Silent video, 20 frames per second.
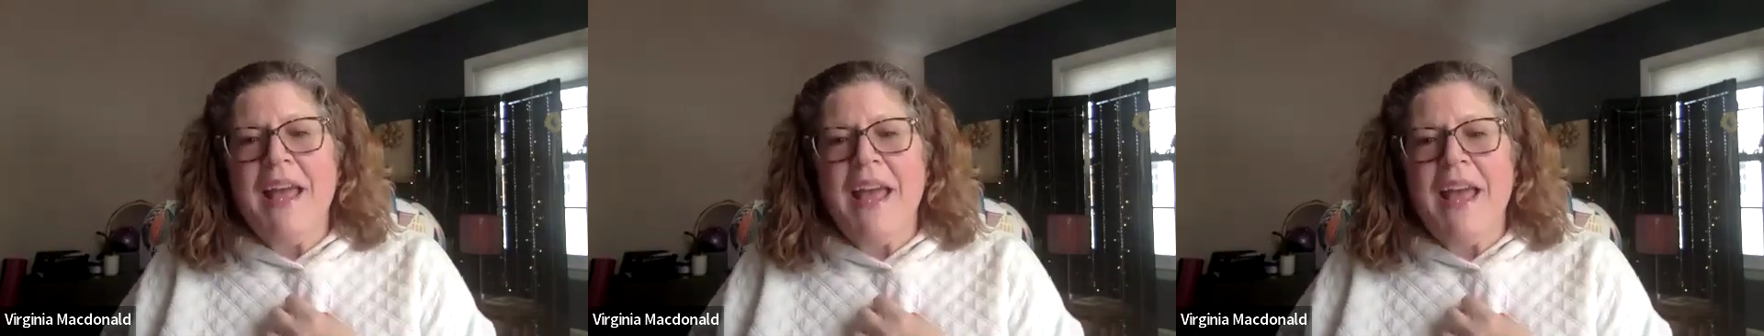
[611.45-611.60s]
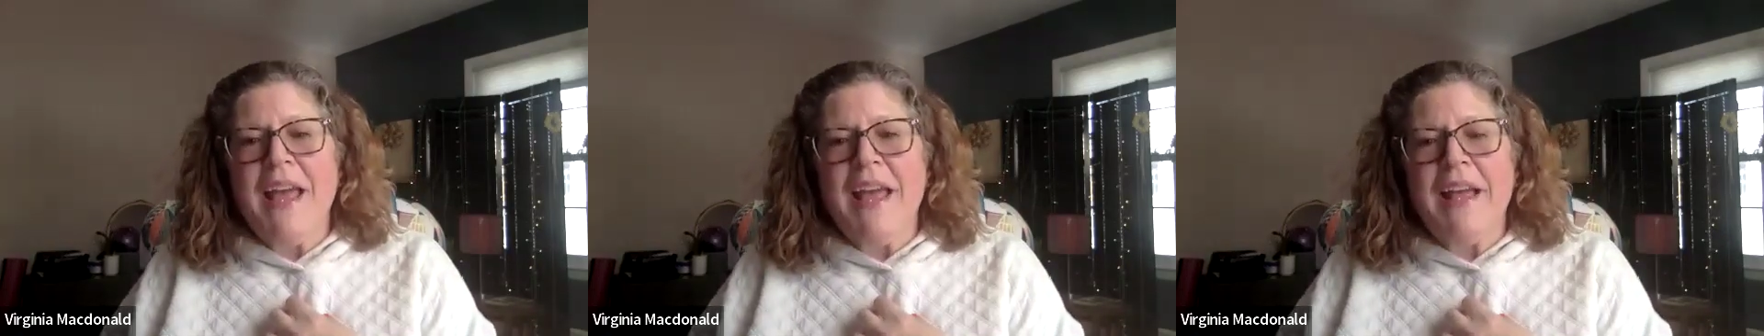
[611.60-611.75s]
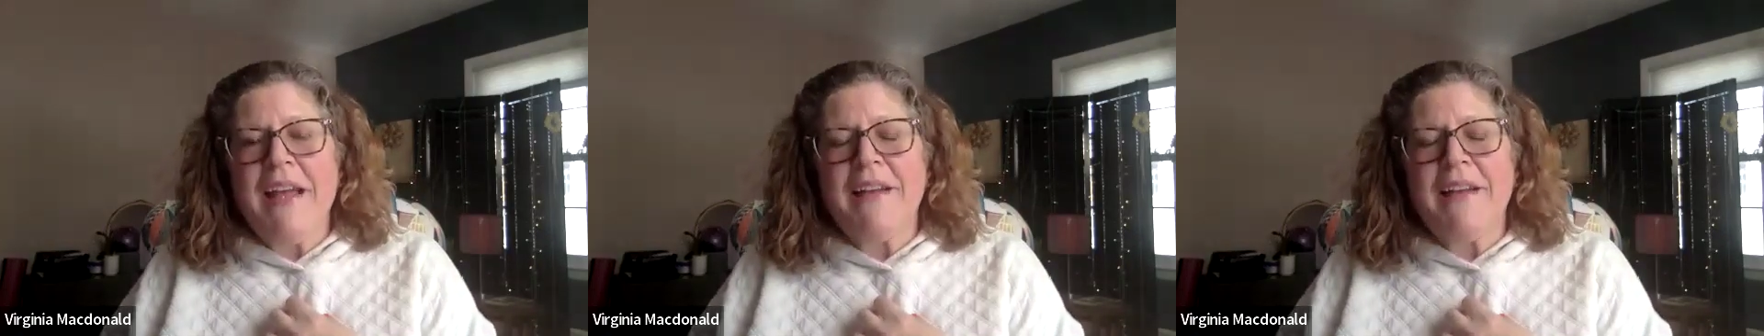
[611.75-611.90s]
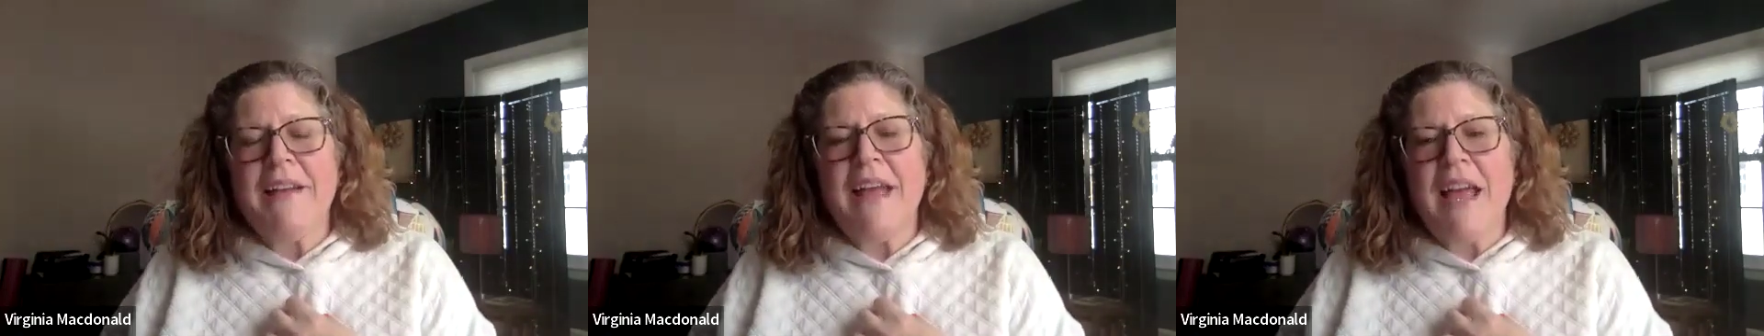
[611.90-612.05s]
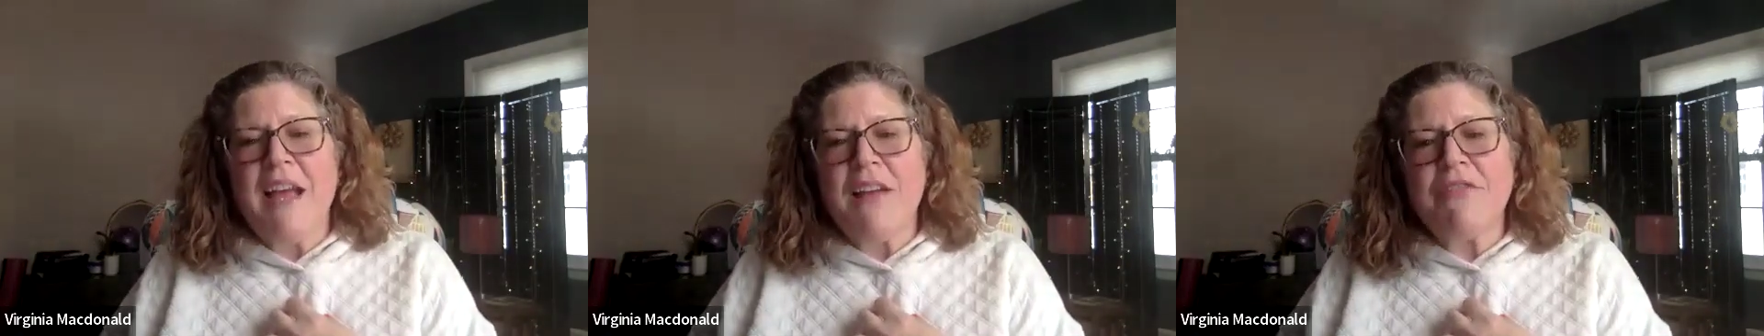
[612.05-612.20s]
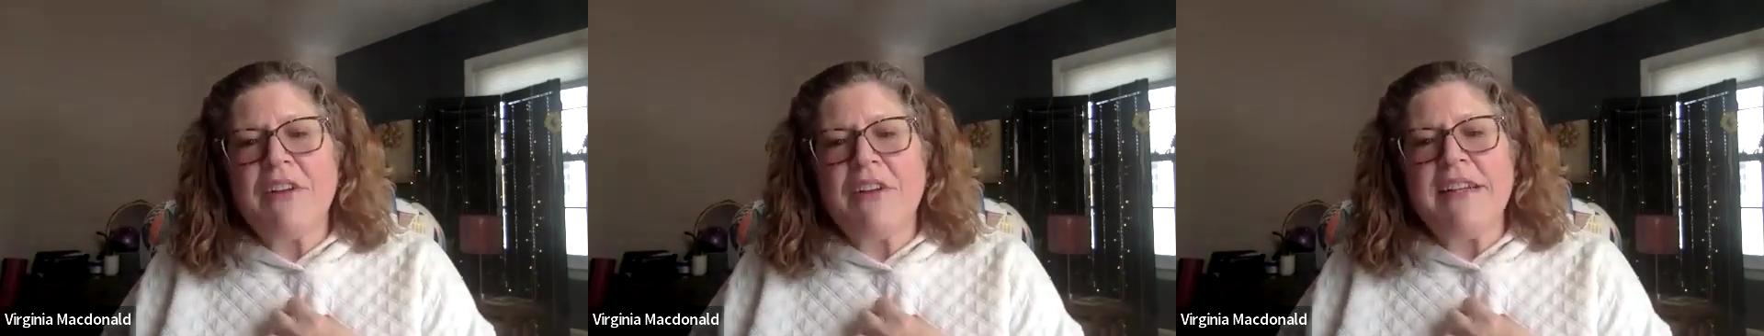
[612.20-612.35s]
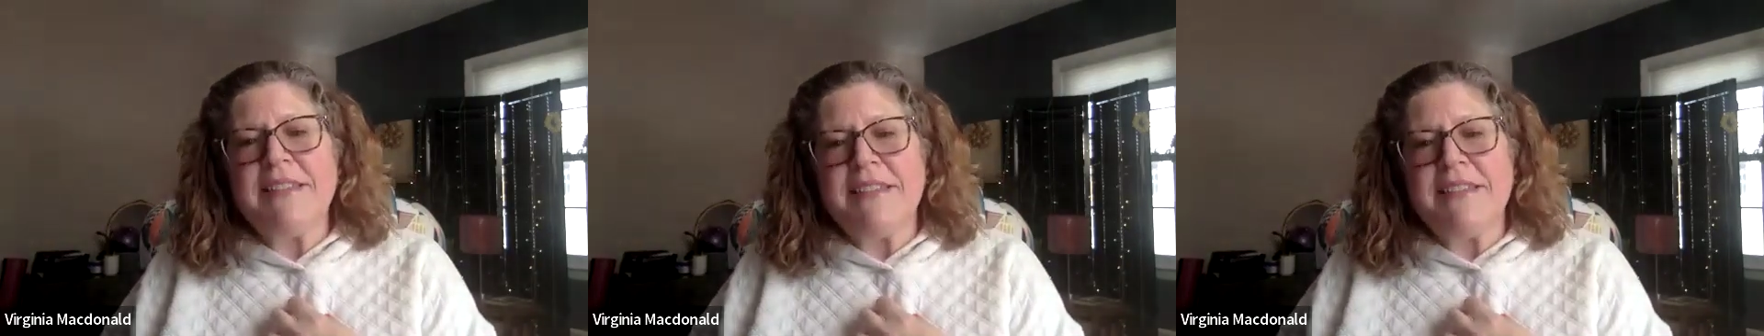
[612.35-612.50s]
And
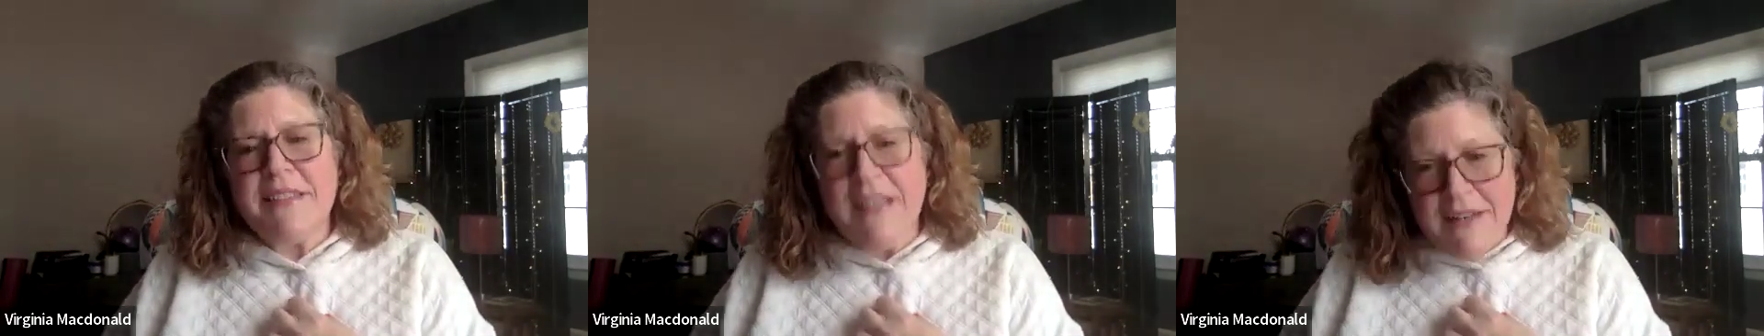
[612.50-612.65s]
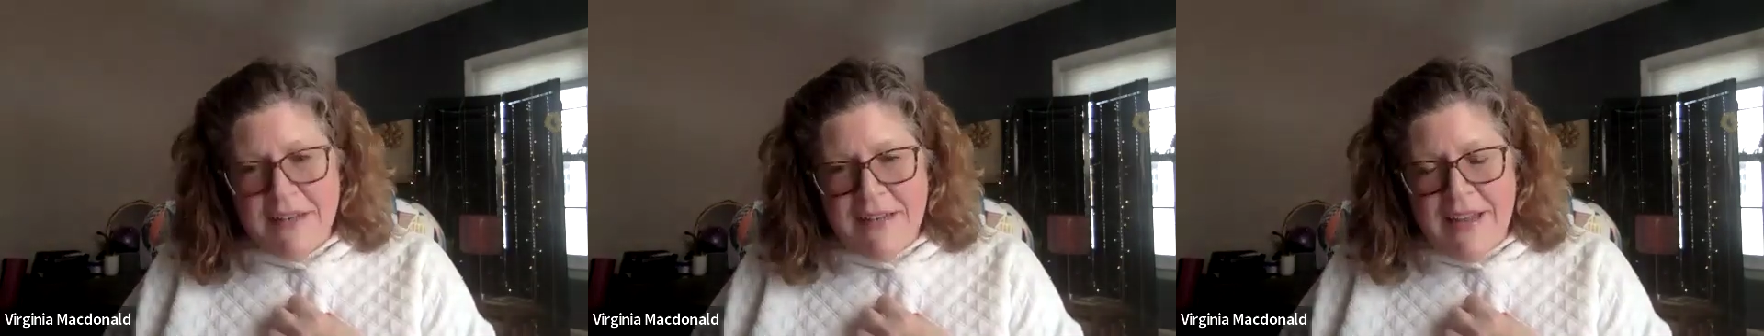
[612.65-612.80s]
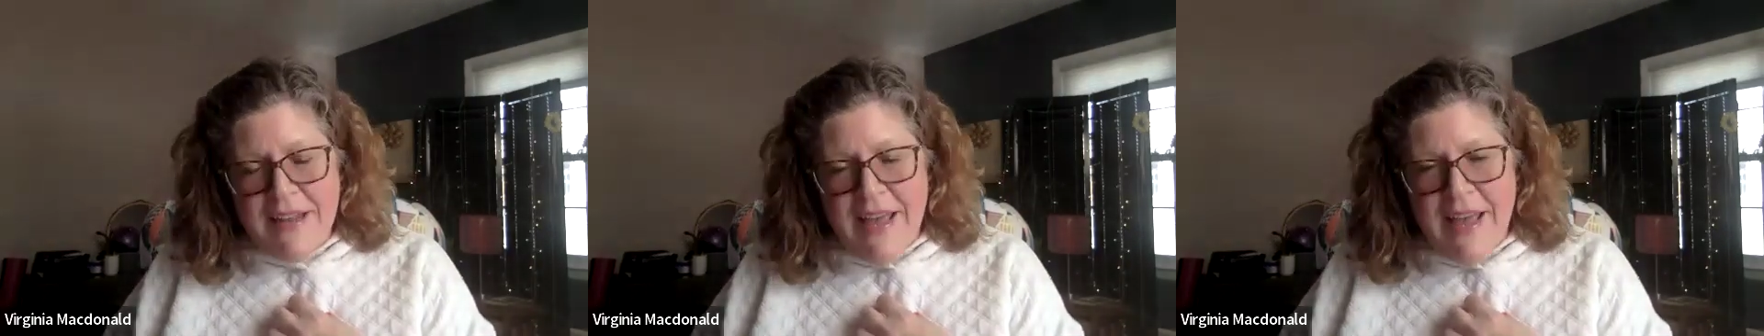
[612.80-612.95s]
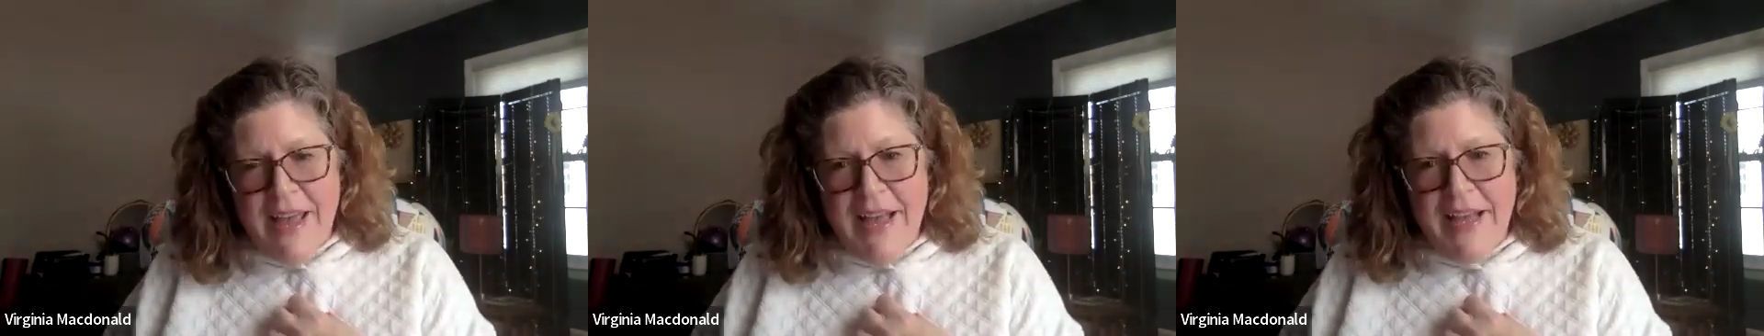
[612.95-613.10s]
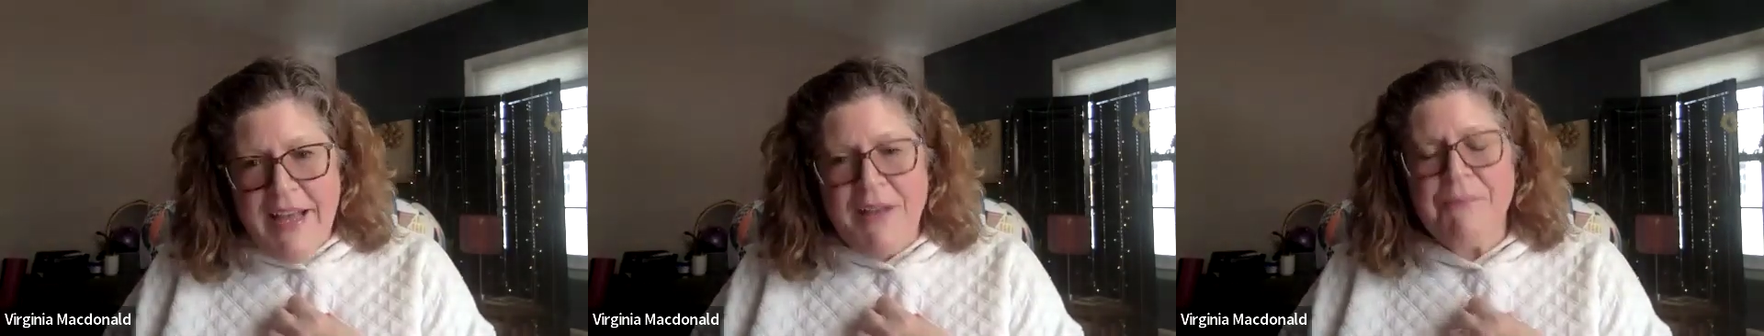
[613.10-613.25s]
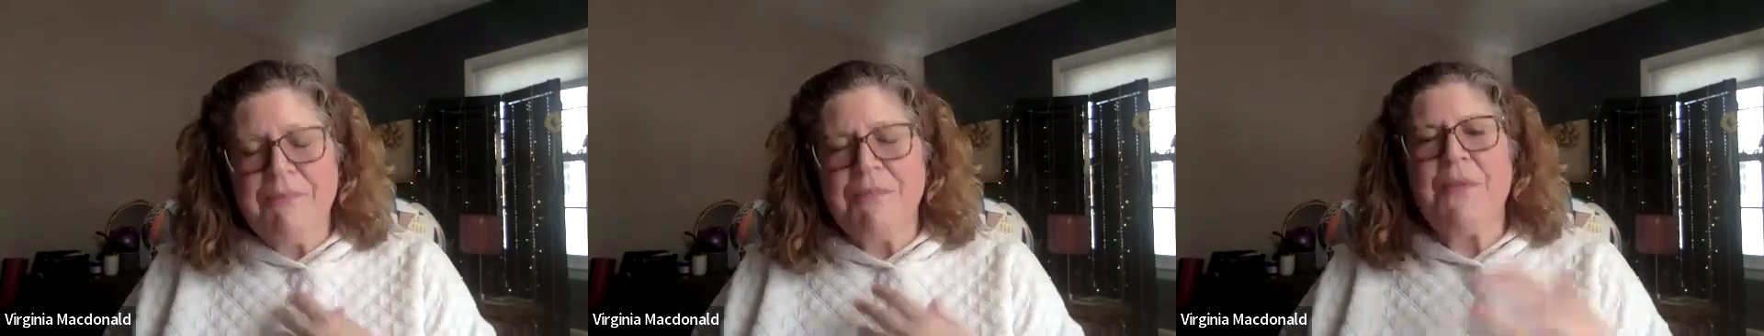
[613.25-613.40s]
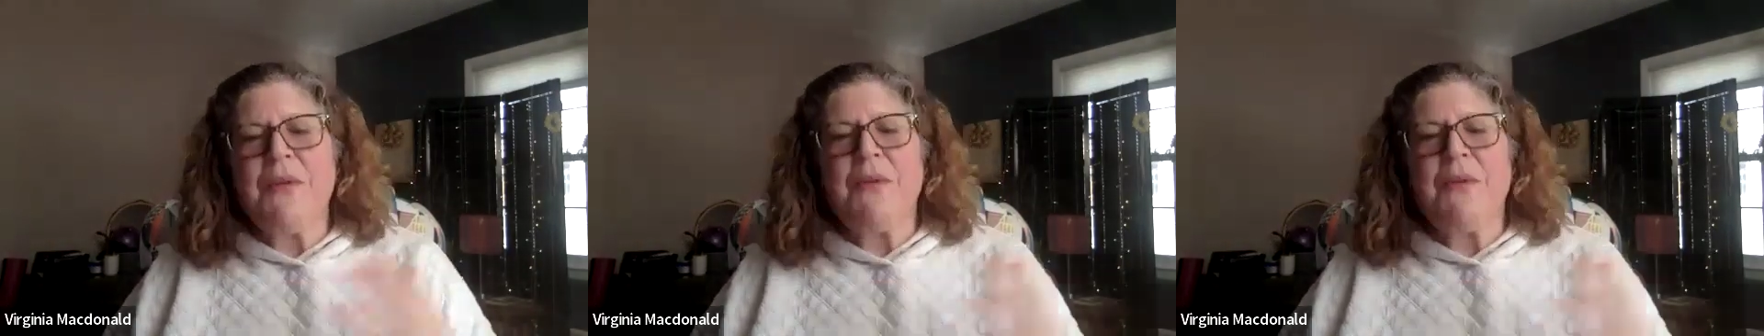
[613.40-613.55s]
every Sunday,